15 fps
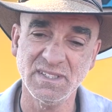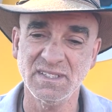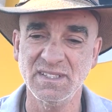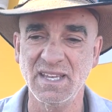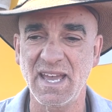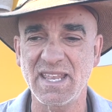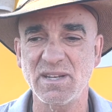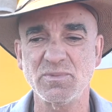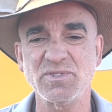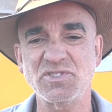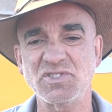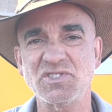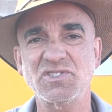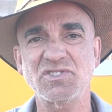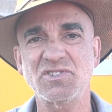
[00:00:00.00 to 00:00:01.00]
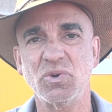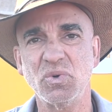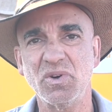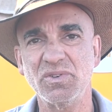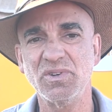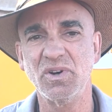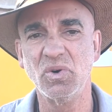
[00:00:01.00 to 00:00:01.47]
And it was just
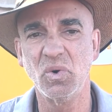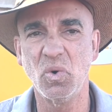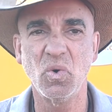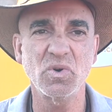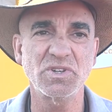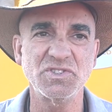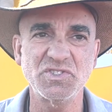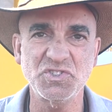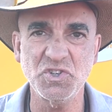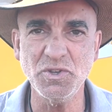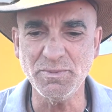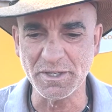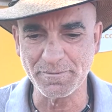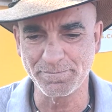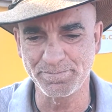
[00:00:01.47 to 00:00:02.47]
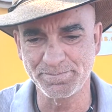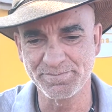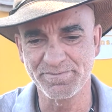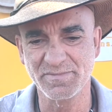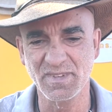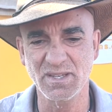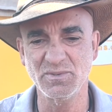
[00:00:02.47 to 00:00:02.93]
all consuming.
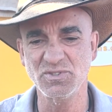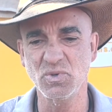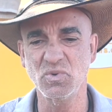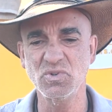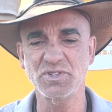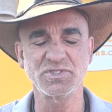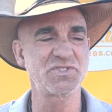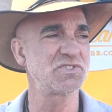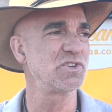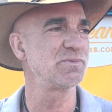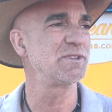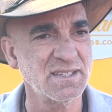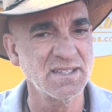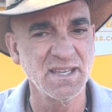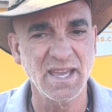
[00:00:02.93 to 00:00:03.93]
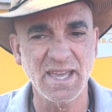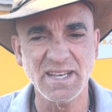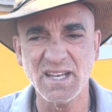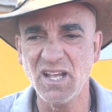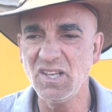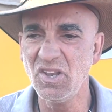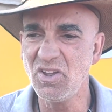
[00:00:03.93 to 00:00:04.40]
It was all consuming. And
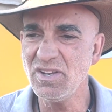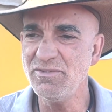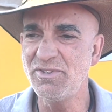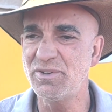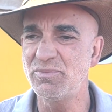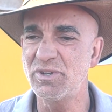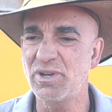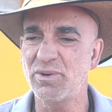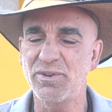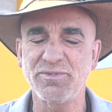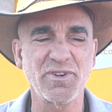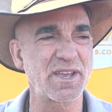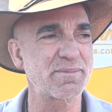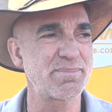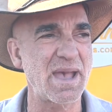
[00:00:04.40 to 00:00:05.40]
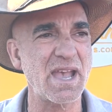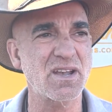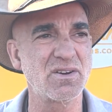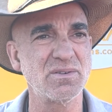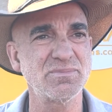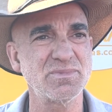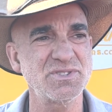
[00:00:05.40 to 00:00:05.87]
a lot of it, when I reflect back
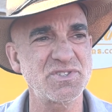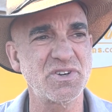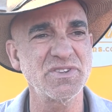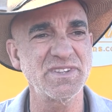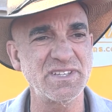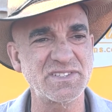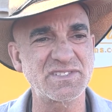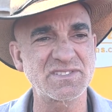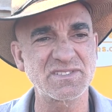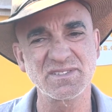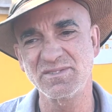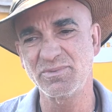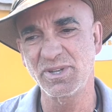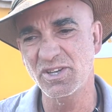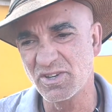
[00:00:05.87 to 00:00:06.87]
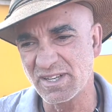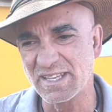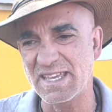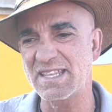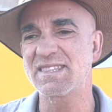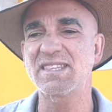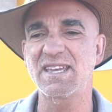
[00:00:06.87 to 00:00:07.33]
on, was on this, we got to
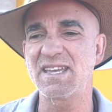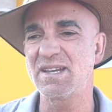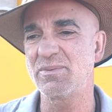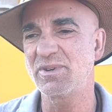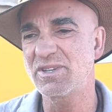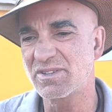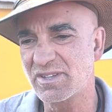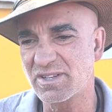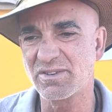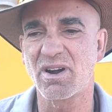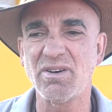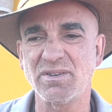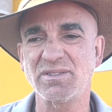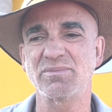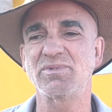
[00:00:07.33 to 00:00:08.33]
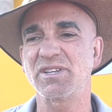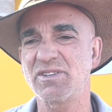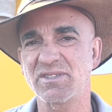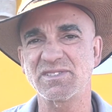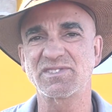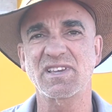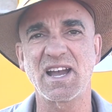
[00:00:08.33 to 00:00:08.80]
get there, we got to grow it, we
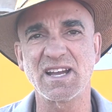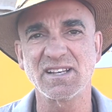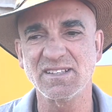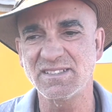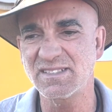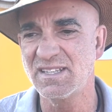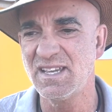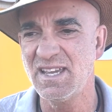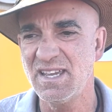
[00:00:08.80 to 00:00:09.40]
got to scale it.